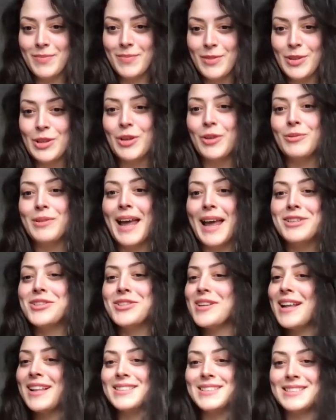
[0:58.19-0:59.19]
you know,
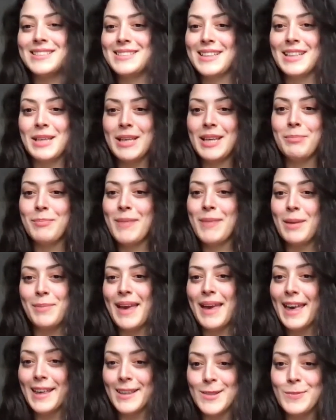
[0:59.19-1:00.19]
nationality,
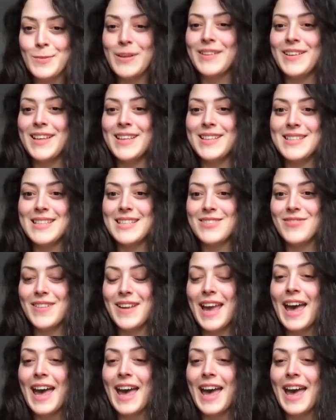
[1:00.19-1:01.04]
maybe experiences we